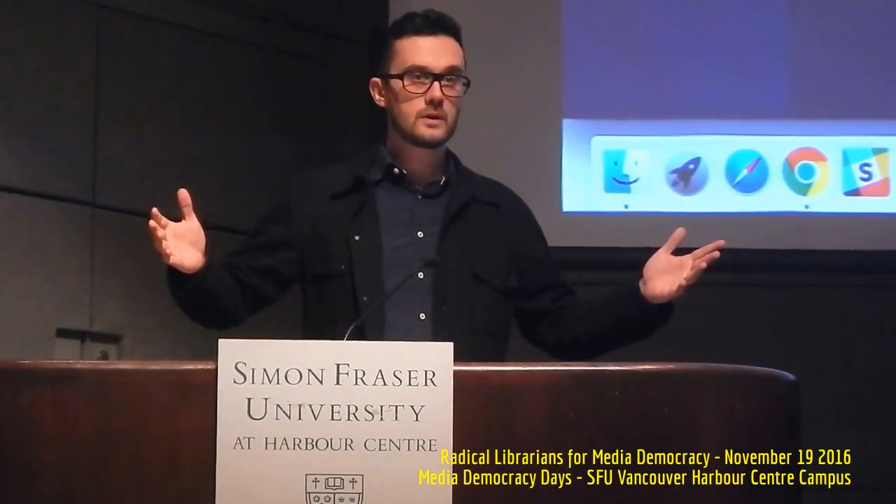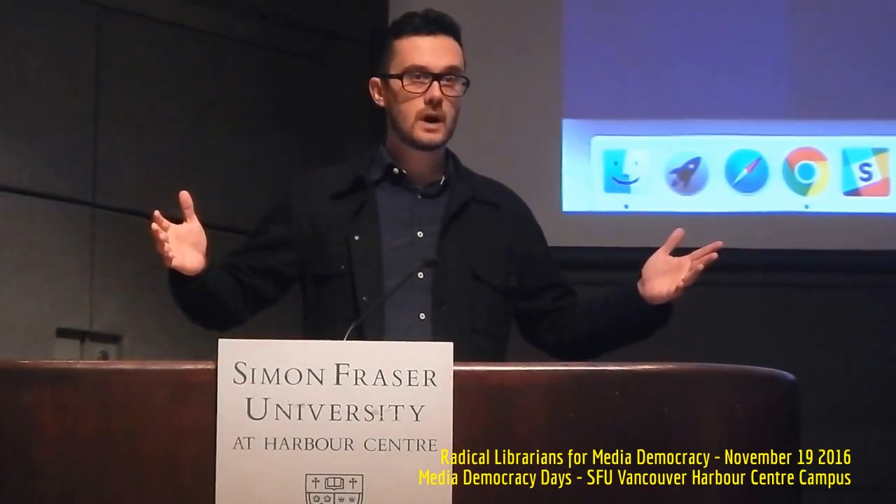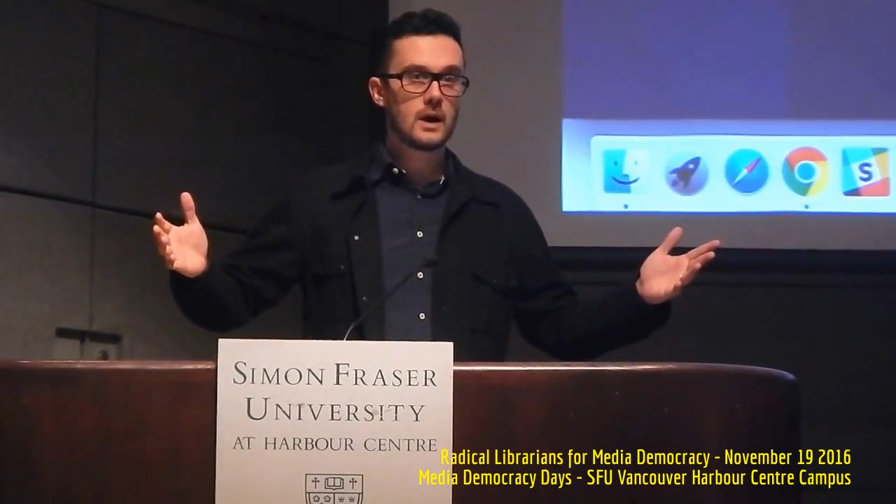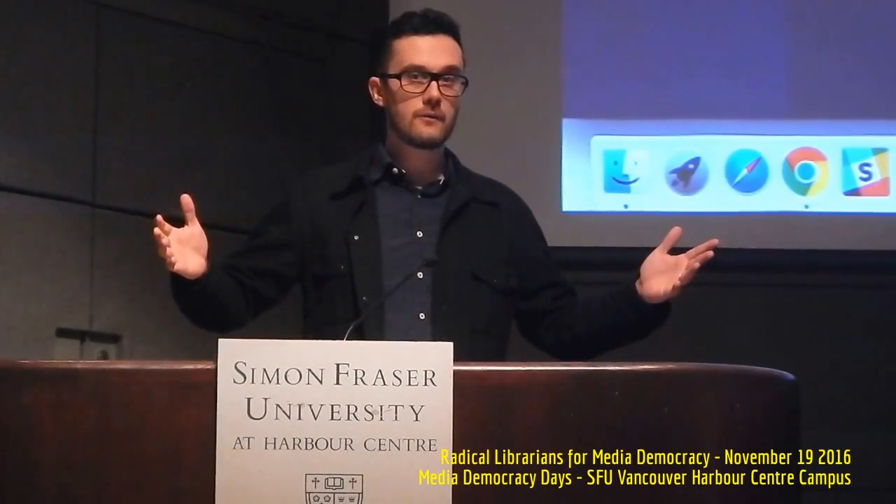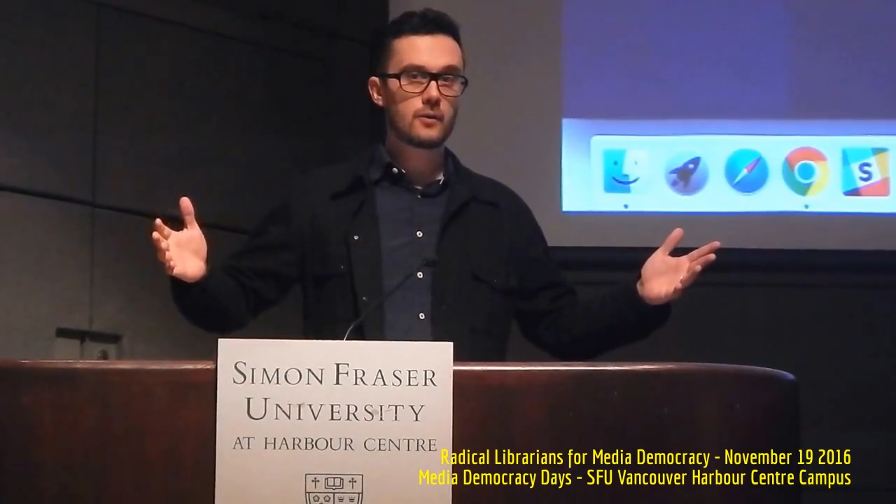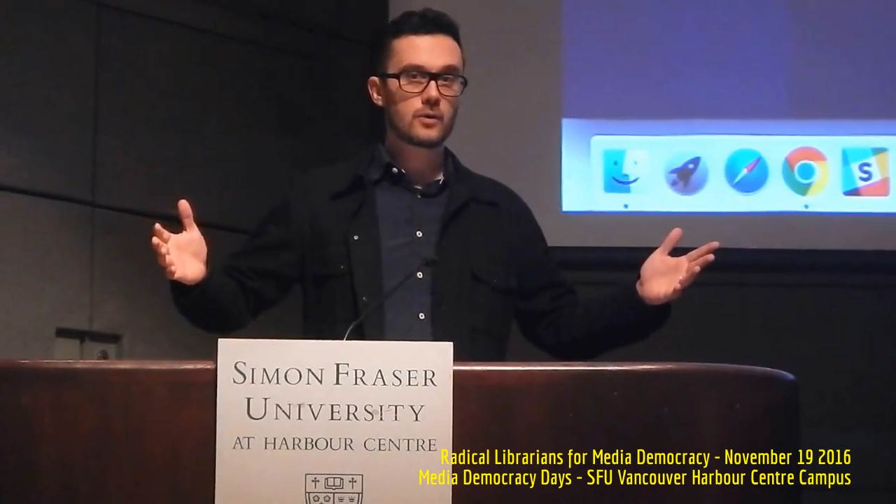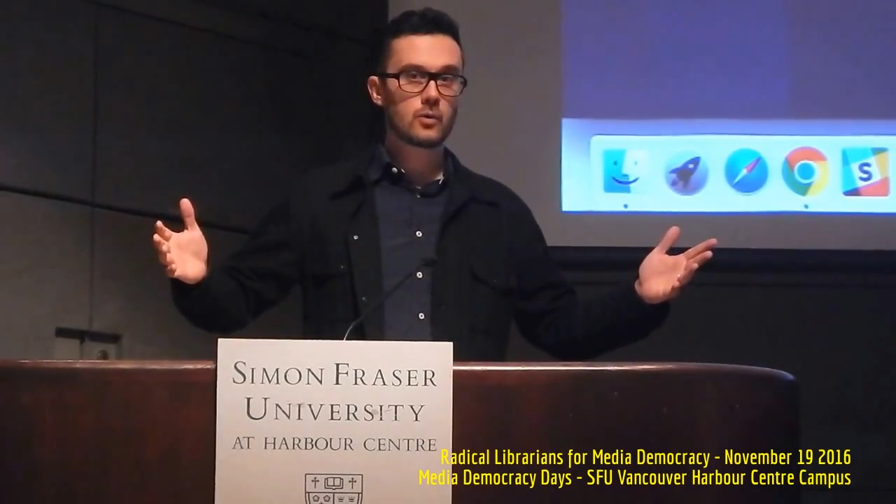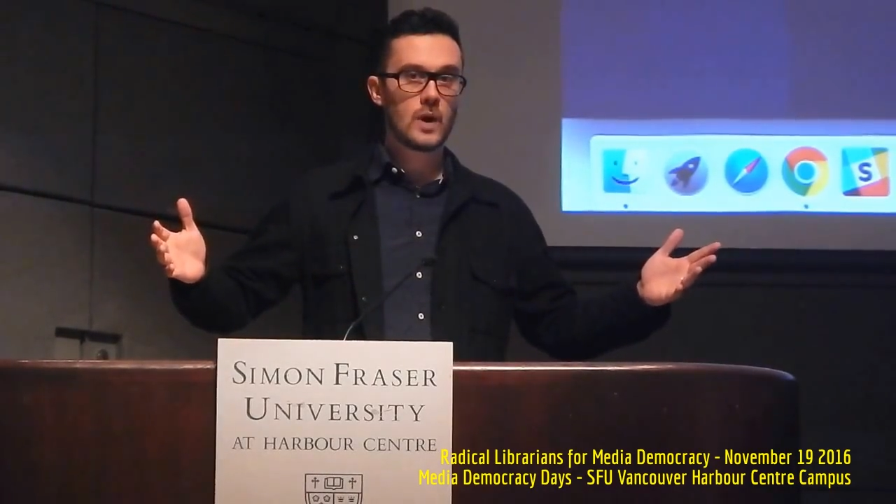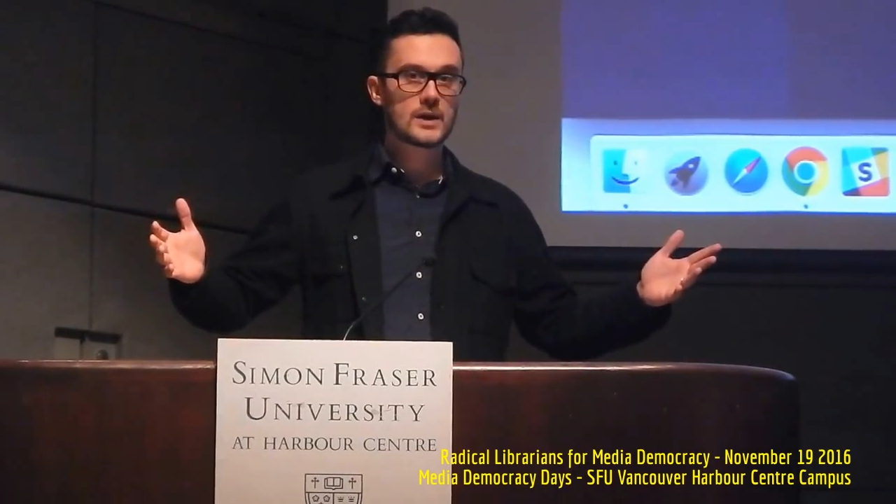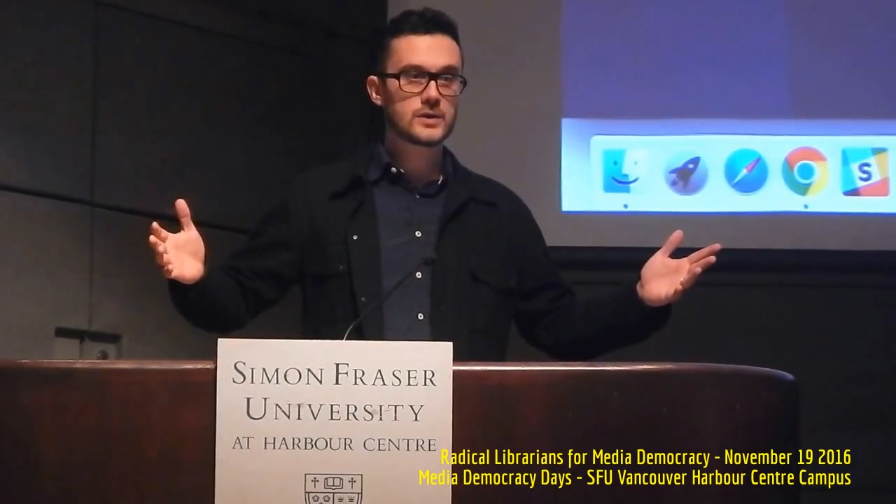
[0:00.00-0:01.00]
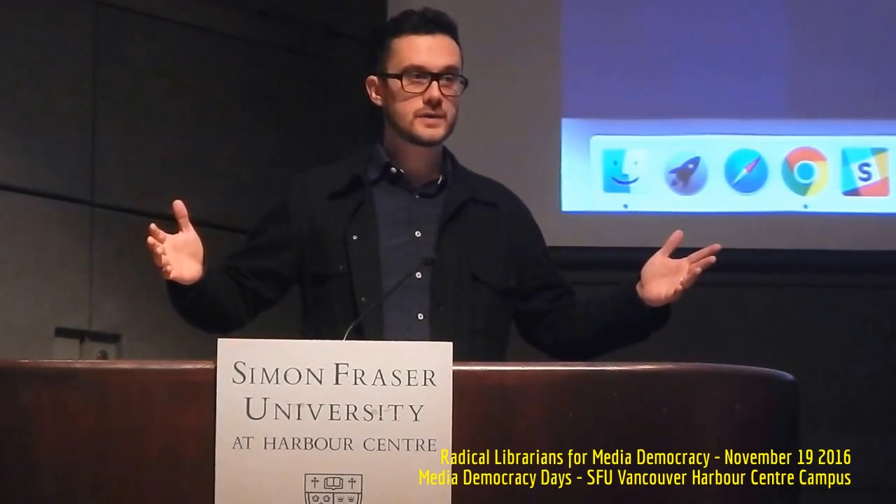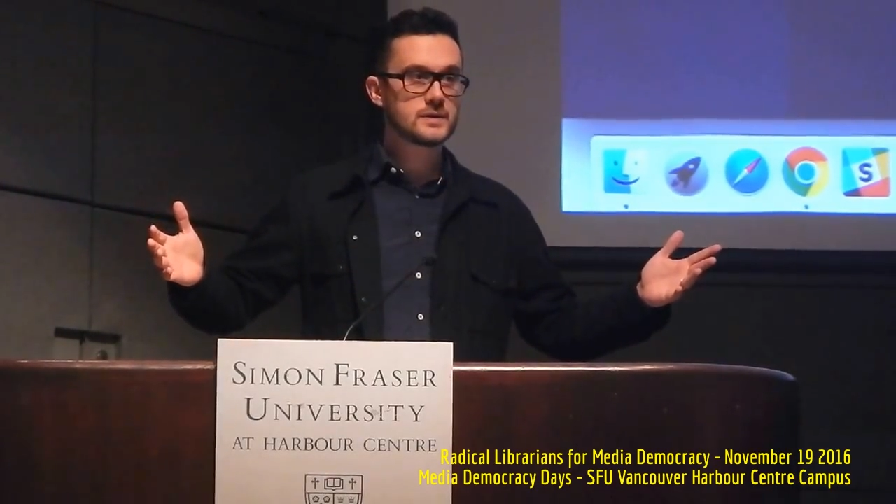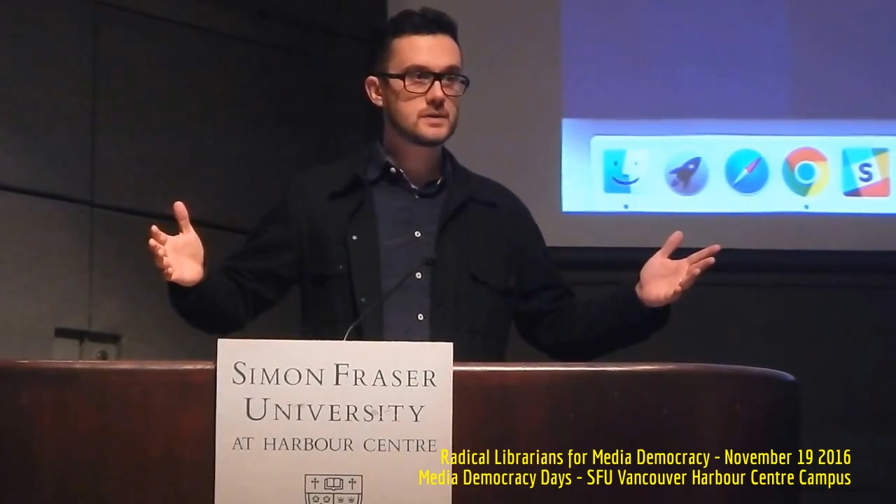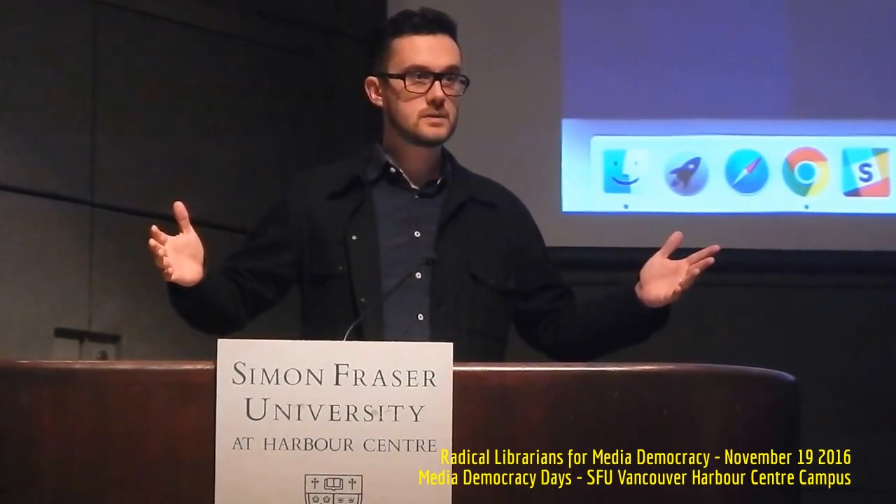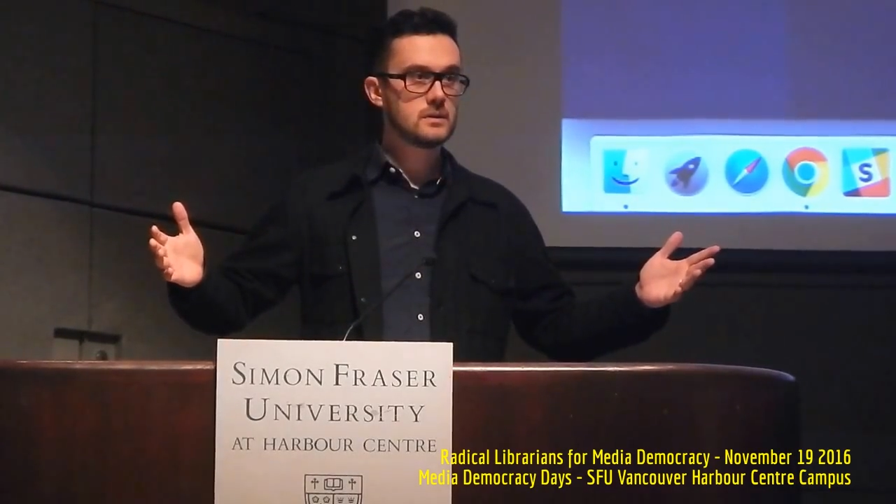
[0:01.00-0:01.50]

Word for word: uh, for questions.